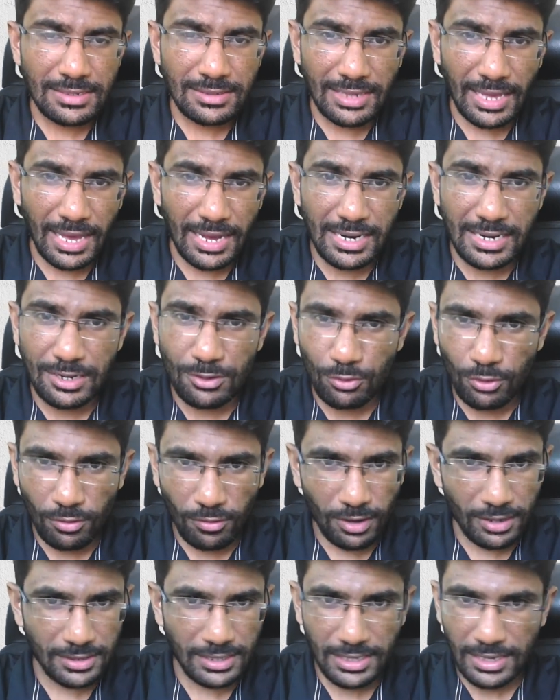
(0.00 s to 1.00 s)
Sir endru oru
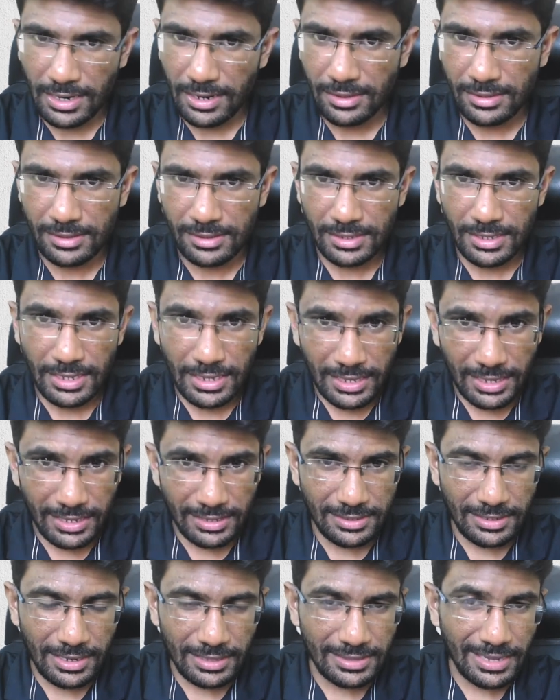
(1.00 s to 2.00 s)
vaarthai kedaadhu.
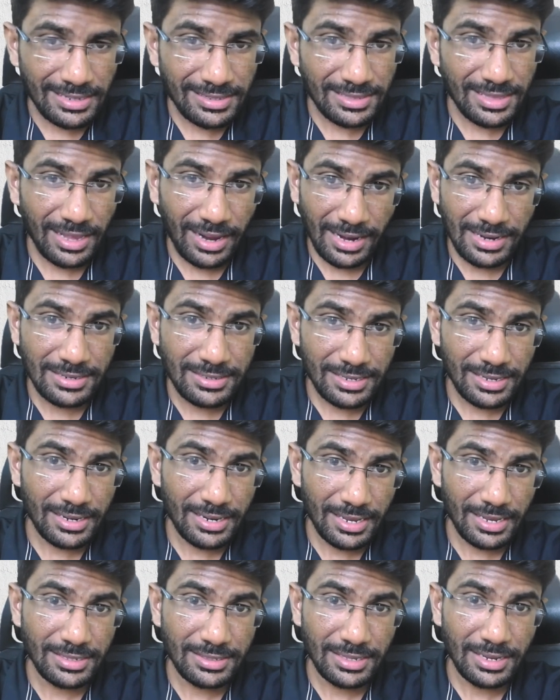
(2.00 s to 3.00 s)
That's the culture
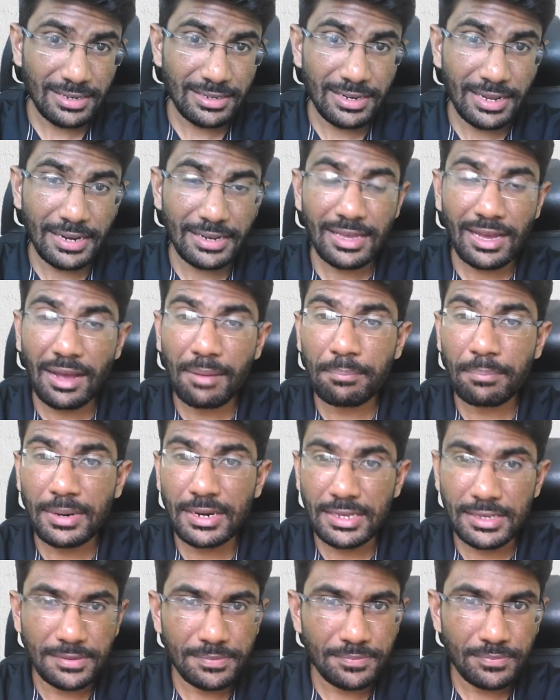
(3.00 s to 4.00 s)
he set in the
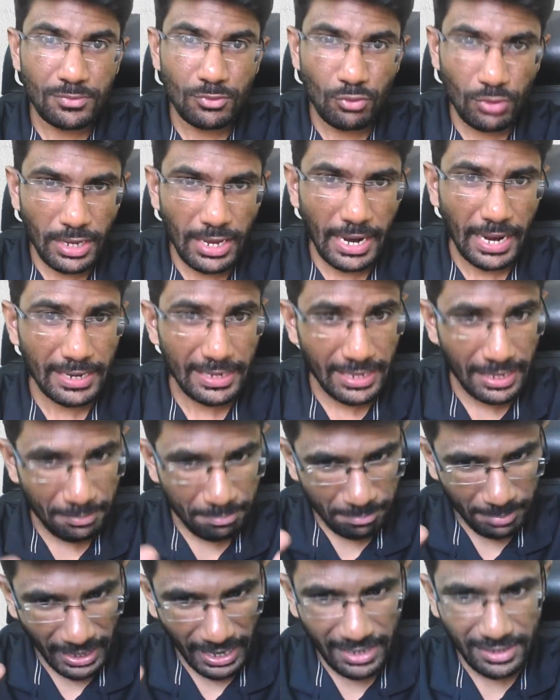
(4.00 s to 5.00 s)
company. Okay, and he
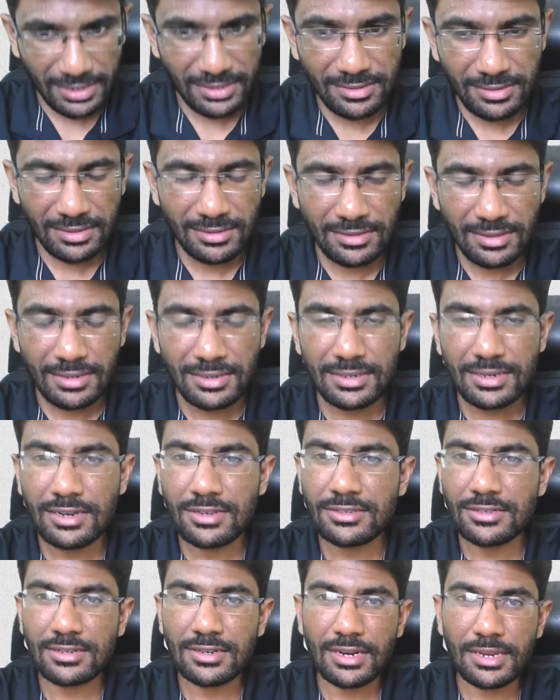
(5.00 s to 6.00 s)
practices that
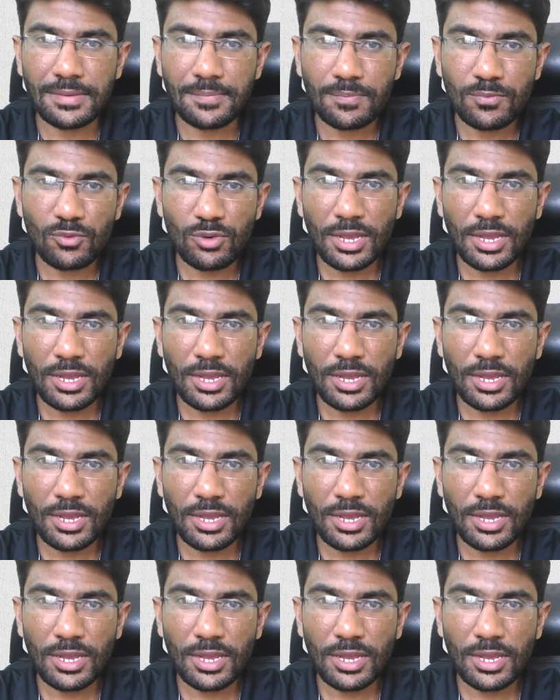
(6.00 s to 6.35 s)
diligently.